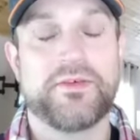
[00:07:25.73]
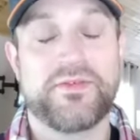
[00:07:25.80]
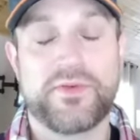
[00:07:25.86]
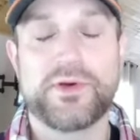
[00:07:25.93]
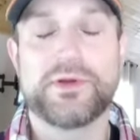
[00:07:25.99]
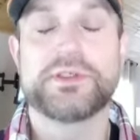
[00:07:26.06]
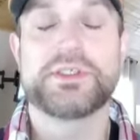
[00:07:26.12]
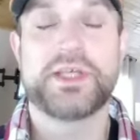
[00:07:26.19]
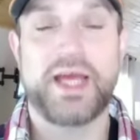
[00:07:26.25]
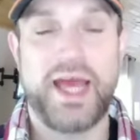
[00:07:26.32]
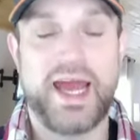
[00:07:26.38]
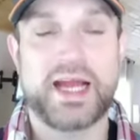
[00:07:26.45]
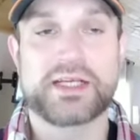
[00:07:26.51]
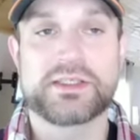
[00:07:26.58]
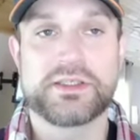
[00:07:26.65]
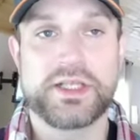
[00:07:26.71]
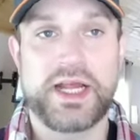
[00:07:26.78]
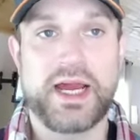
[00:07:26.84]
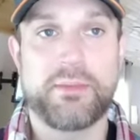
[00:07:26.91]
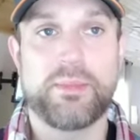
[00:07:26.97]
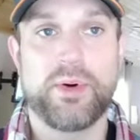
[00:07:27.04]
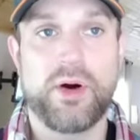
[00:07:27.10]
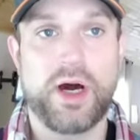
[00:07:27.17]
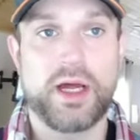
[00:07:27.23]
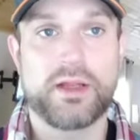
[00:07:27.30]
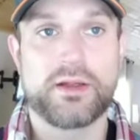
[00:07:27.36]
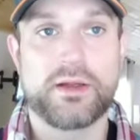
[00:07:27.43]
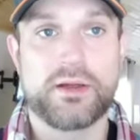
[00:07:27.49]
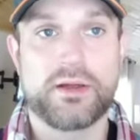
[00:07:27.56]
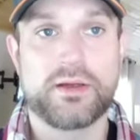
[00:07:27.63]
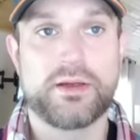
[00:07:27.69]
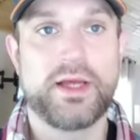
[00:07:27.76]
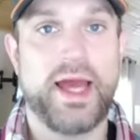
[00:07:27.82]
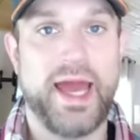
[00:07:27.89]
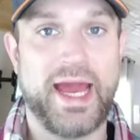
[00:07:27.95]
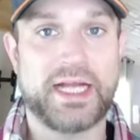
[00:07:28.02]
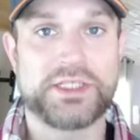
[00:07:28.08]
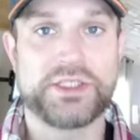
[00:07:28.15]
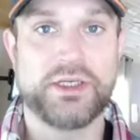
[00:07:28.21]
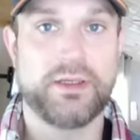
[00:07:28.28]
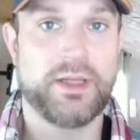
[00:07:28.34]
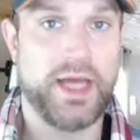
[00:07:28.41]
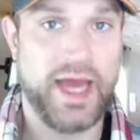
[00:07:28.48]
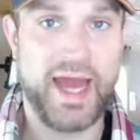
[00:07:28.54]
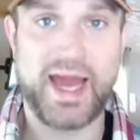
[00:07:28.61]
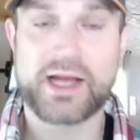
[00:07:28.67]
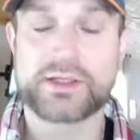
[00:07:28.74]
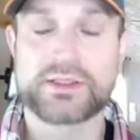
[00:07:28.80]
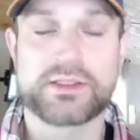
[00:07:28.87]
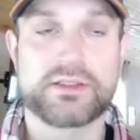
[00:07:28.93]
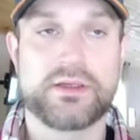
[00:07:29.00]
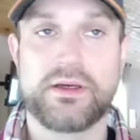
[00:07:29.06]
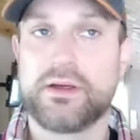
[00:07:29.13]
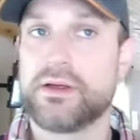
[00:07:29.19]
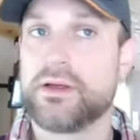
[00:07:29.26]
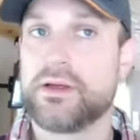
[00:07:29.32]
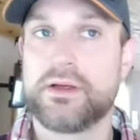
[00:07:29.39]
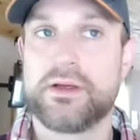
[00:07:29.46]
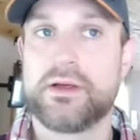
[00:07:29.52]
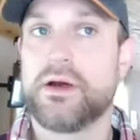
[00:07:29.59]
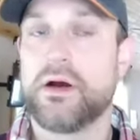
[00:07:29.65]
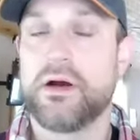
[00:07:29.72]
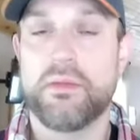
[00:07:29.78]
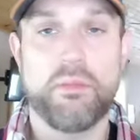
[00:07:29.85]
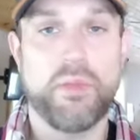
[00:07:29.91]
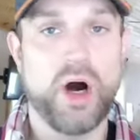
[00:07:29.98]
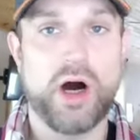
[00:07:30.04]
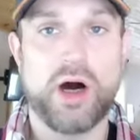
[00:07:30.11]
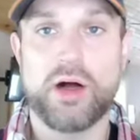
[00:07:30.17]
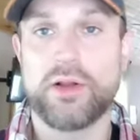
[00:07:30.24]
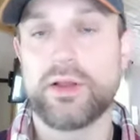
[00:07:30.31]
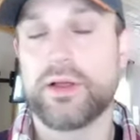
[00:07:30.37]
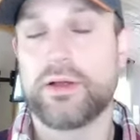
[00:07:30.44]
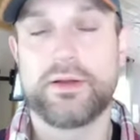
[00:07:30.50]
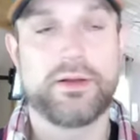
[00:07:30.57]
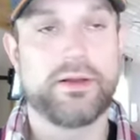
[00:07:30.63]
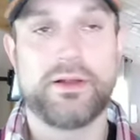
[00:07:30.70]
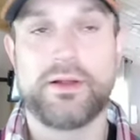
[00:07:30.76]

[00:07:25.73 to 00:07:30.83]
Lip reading: first axe that I bought, Hatchet, axe, maul,